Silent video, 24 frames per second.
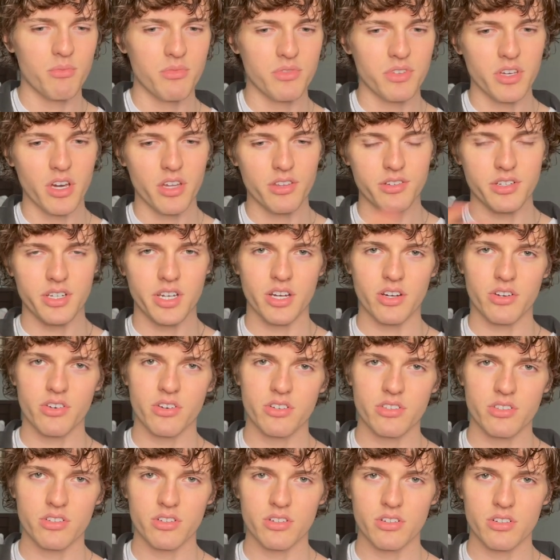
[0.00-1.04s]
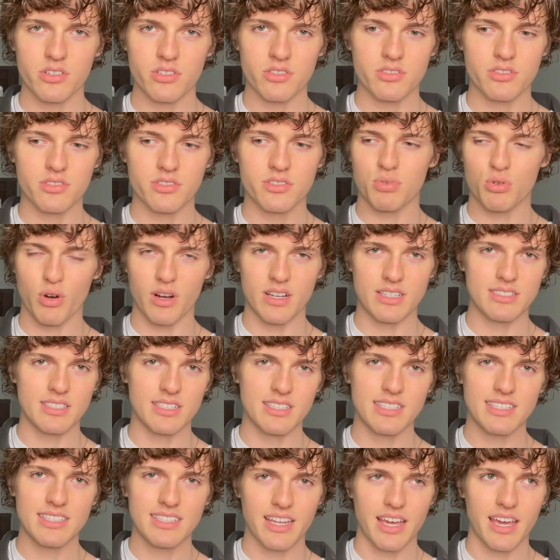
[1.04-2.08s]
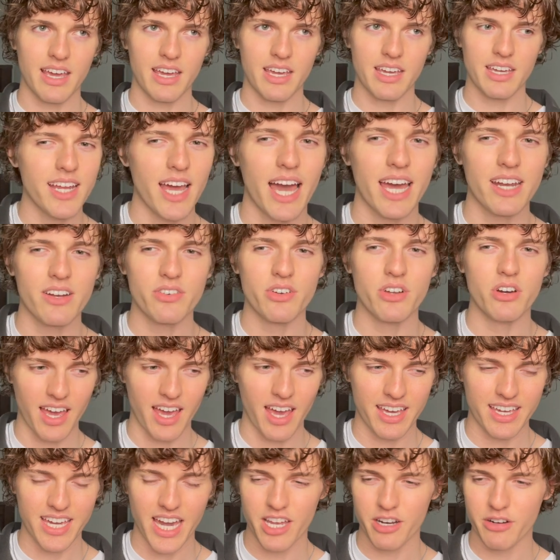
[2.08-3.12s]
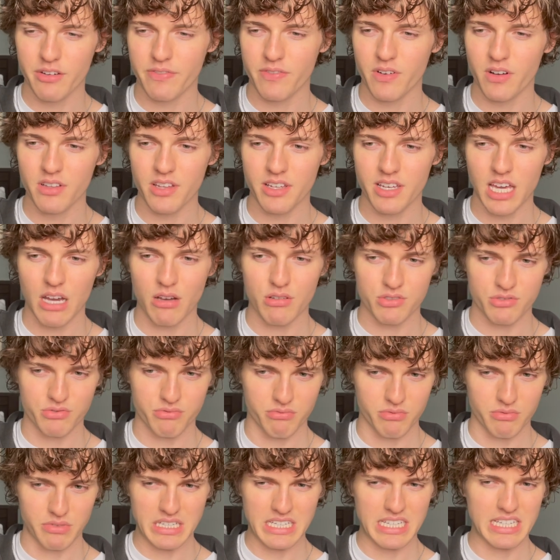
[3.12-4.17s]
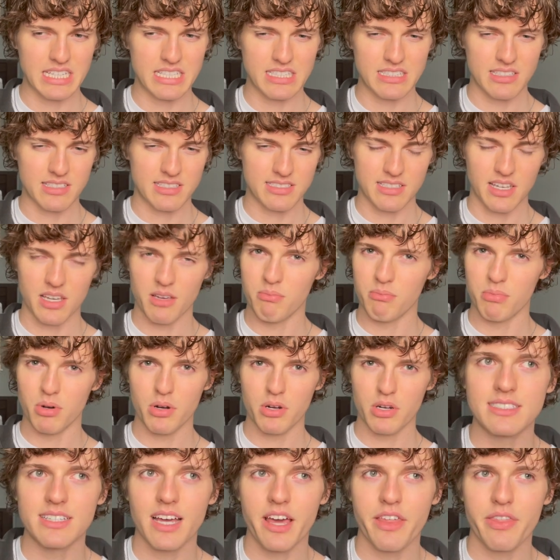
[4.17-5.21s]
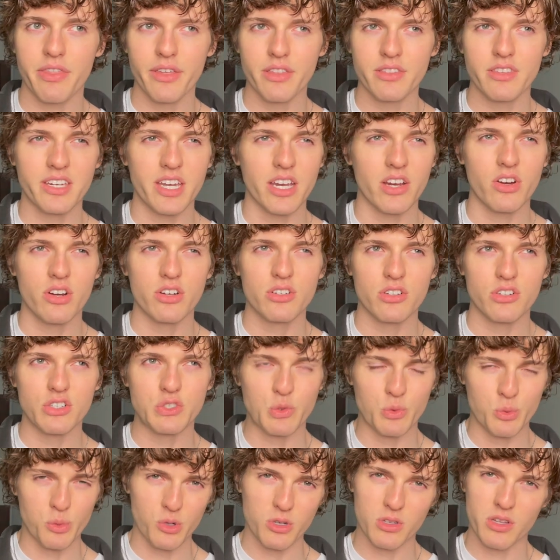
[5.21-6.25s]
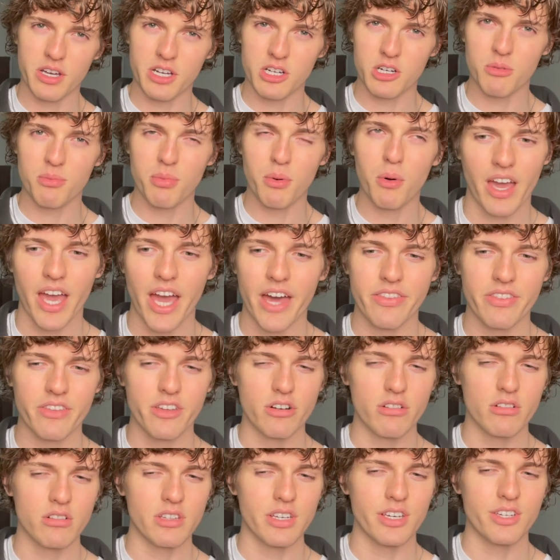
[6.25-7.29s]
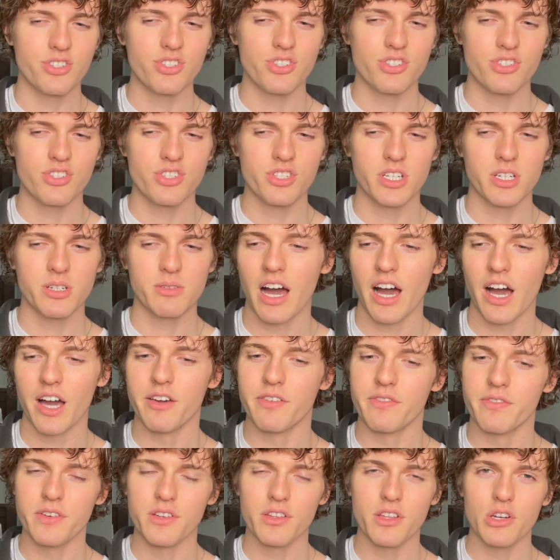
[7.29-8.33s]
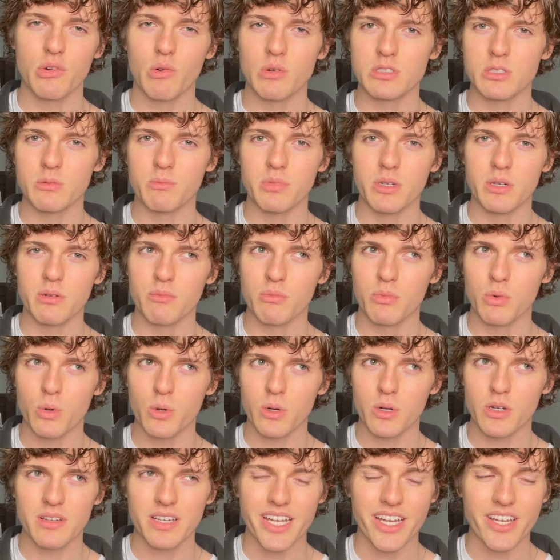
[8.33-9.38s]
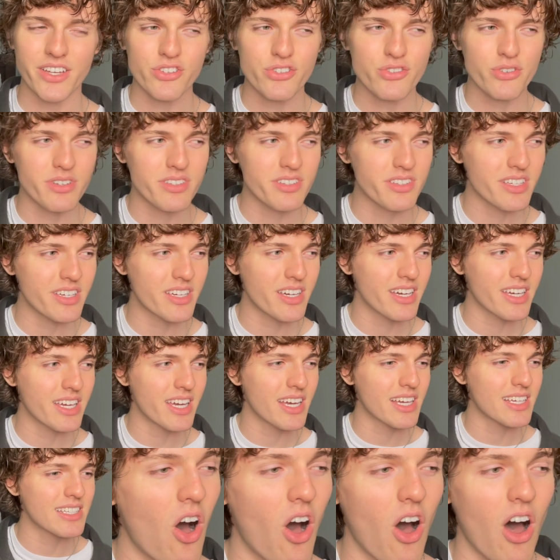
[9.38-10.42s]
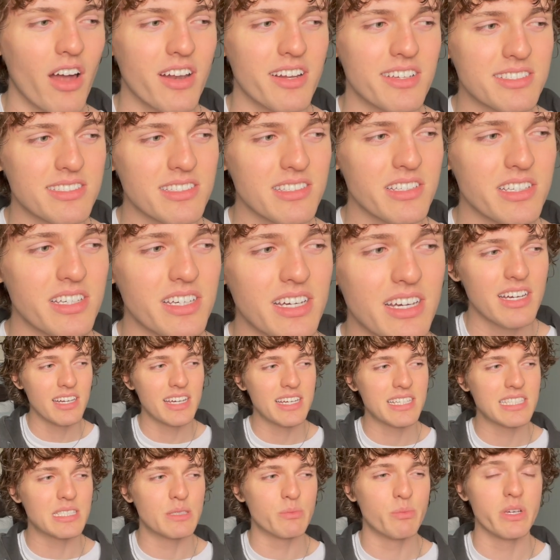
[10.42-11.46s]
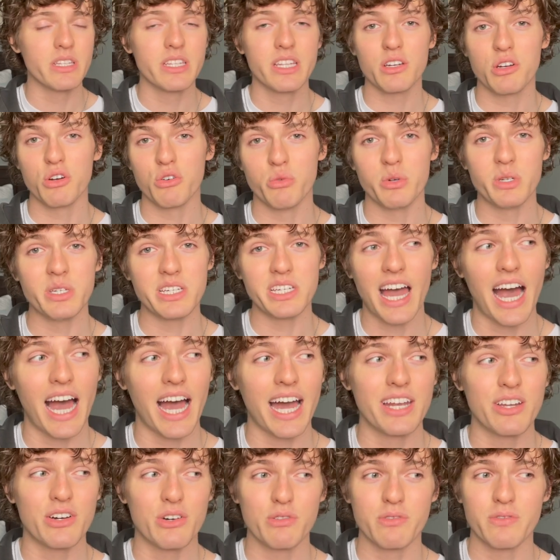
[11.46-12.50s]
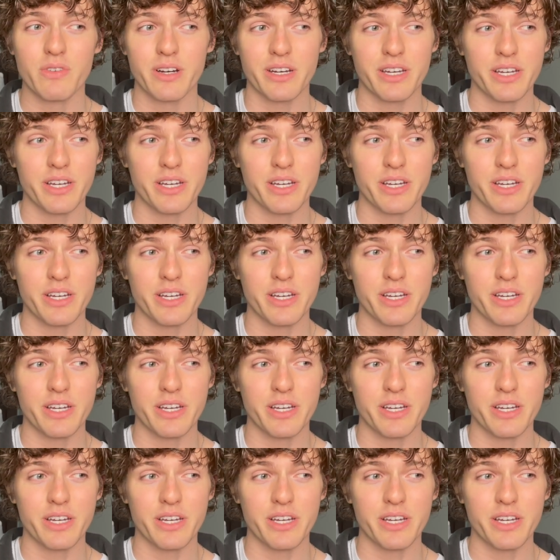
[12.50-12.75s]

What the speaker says: the other character's present day. I don't know. It kind of felt like I was reading the same book. I think the characters were more likable, and their relationship, I feel like, was a bit more interesting, I guess. Honestly, it's been like a week. I don't fucking